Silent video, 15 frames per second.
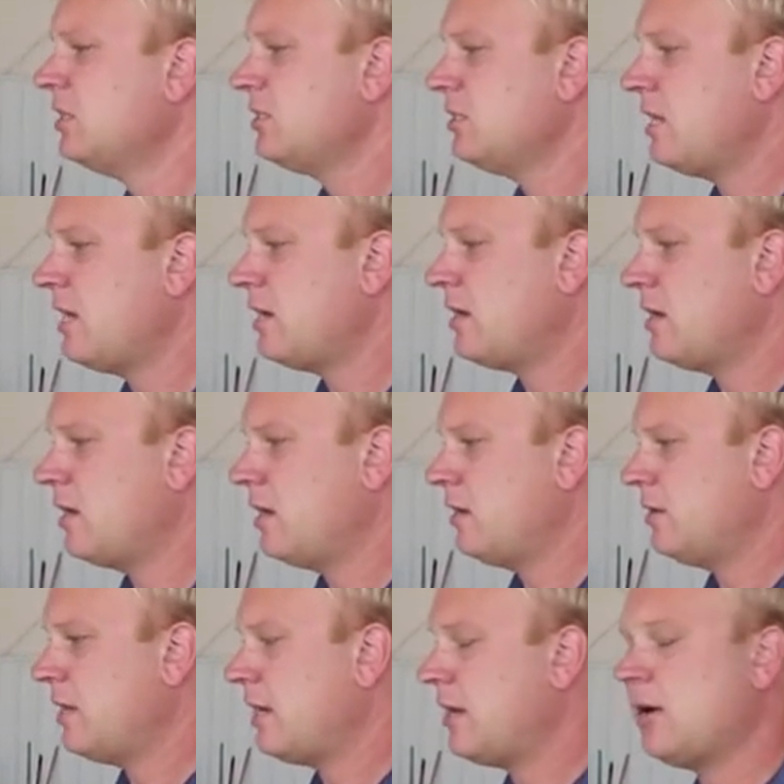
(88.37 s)
So
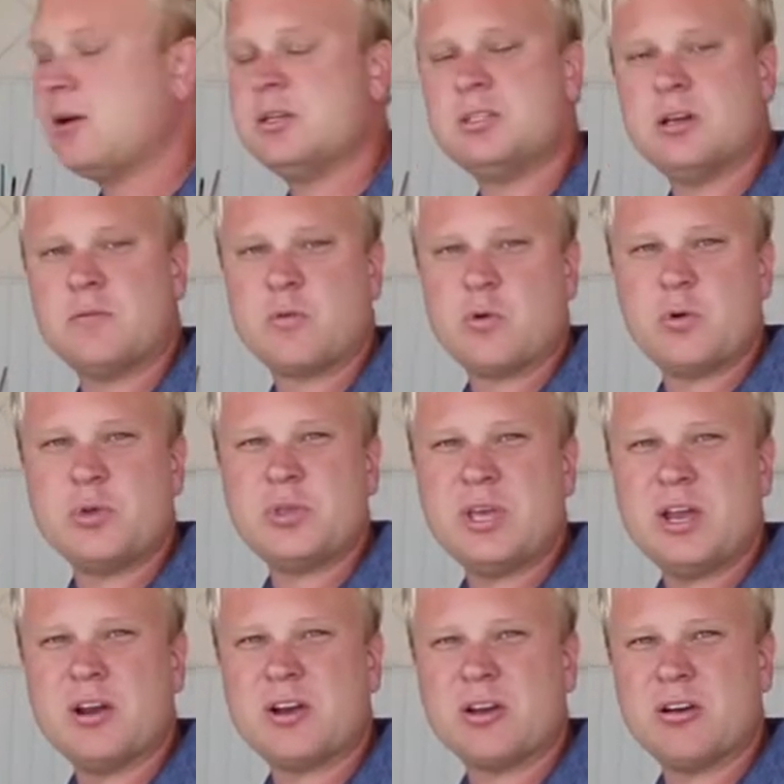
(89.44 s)
that carries over with the
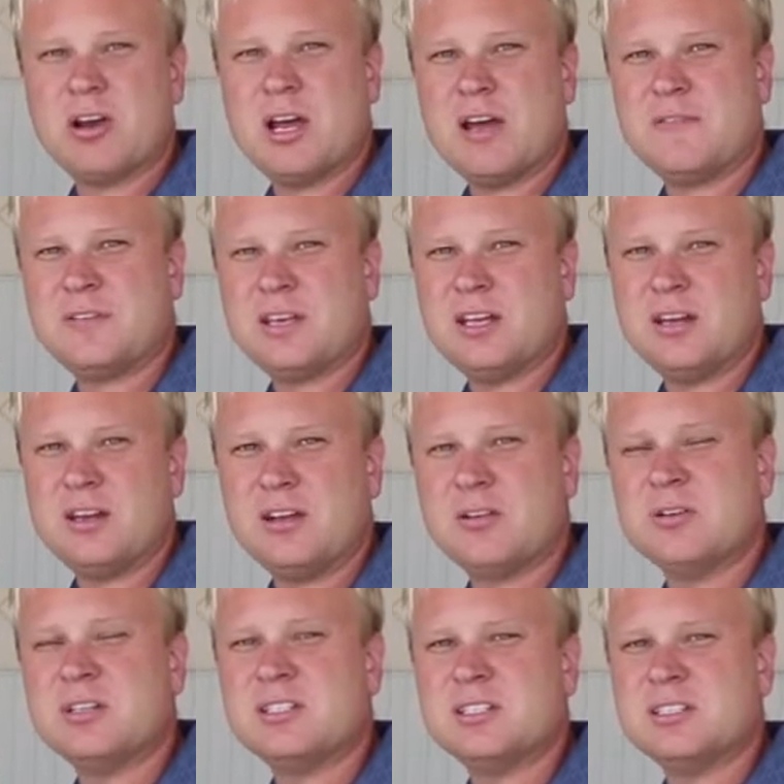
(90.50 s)
aircraft and
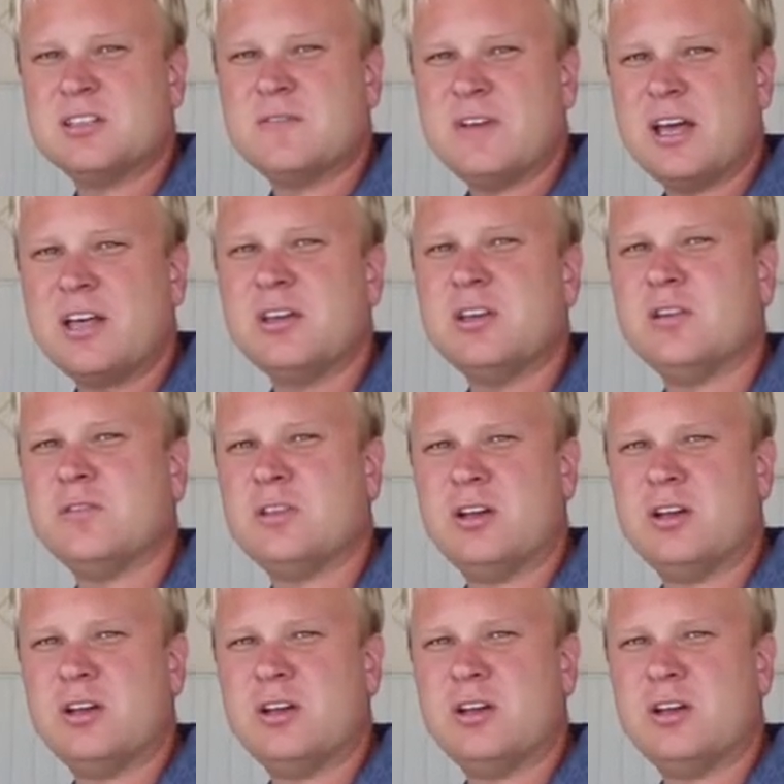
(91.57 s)
increases the value of